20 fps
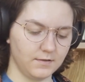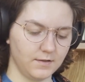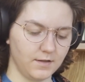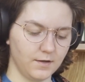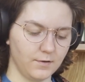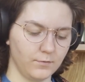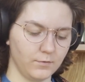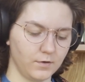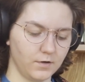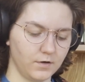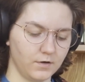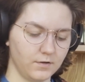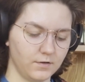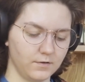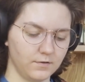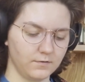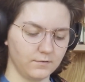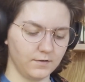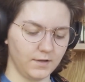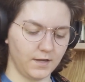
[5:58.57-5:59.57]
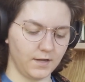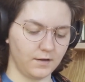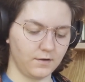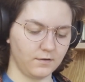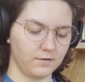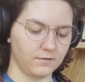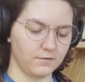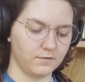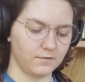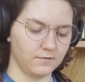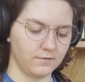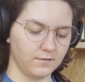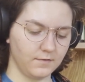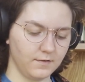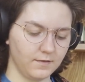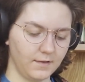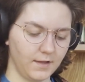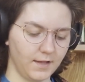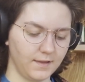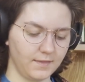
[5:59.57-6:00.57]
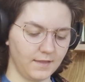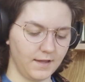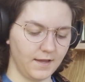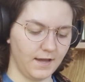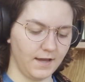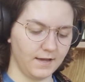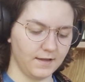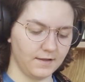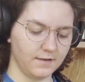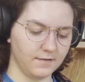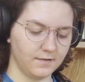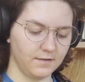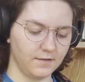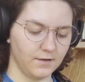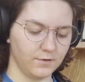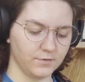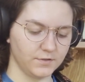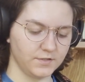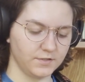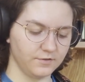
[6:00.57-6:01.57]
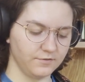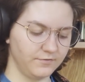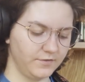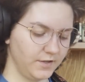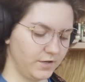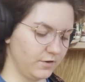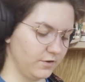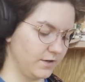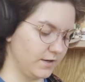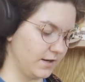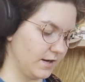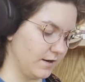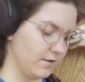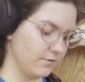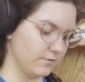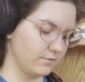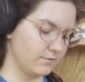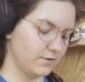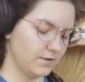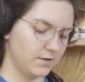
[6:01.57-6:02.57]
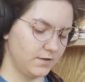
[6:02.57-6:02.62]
they weren't like they were still figuring out